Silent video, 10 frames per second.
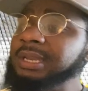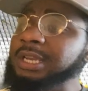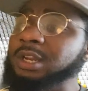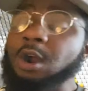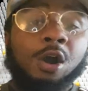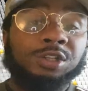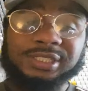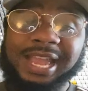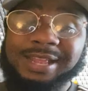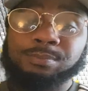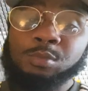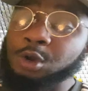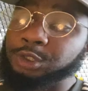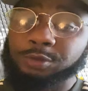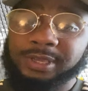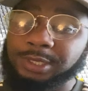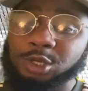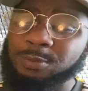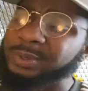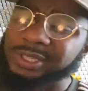You know, or just add more to it, you
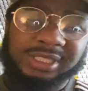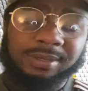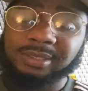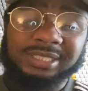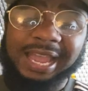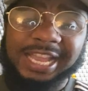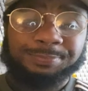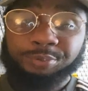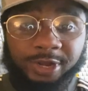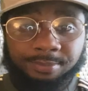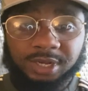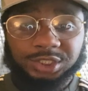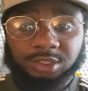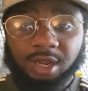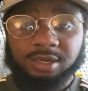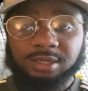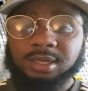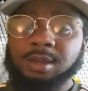know, because the tie is pretty much done.